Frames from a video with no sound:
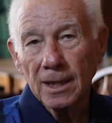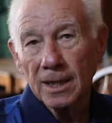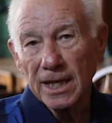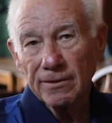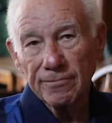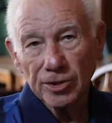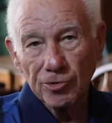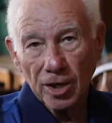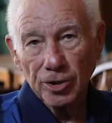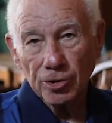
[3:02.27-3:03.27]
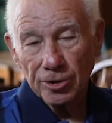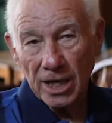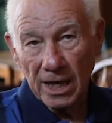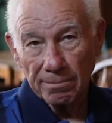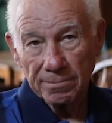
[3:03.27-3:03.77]
infrastructure
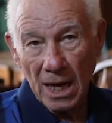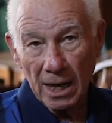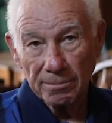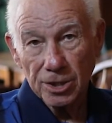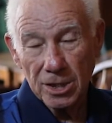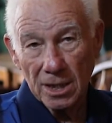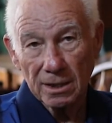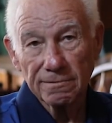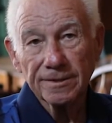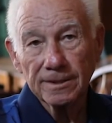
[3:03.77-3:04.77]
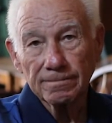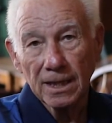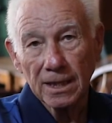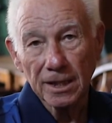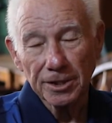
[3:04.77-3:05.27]
type stuff.
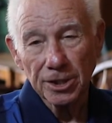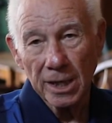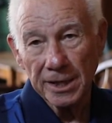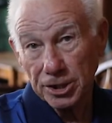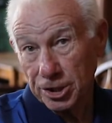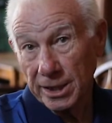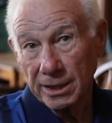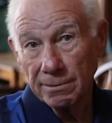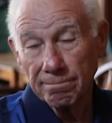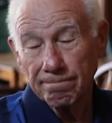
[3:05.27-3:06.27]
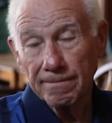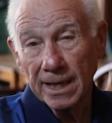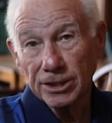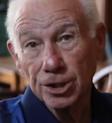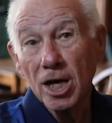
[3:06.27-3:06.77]
And the city
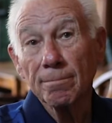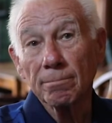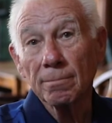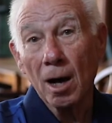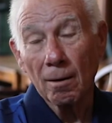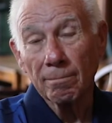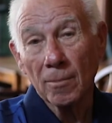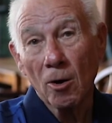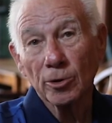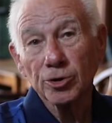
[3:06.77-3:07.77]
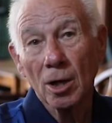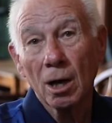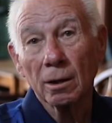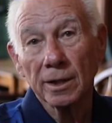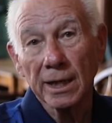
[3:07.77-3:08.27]
has done almost
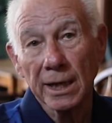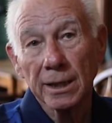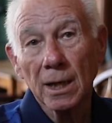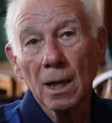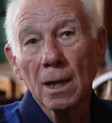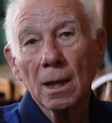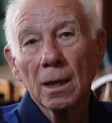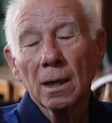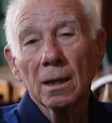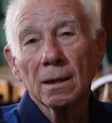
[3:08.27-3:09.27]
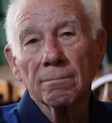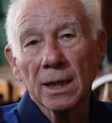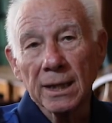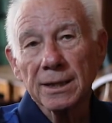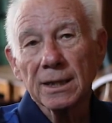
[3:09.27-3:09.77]
all of that.
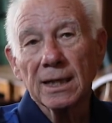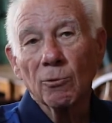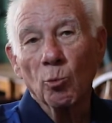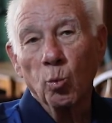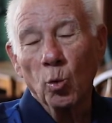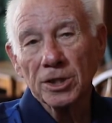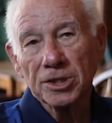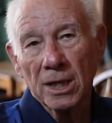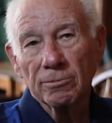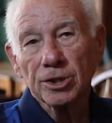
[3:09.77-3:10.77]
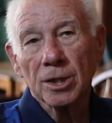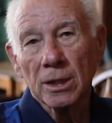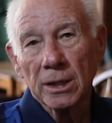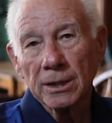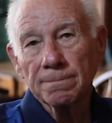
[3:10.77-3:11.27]
But once that was
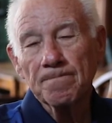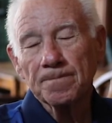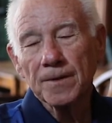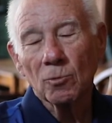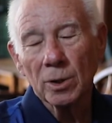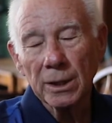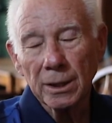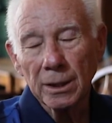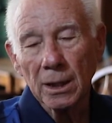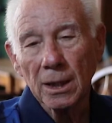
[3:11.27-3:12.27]
done, we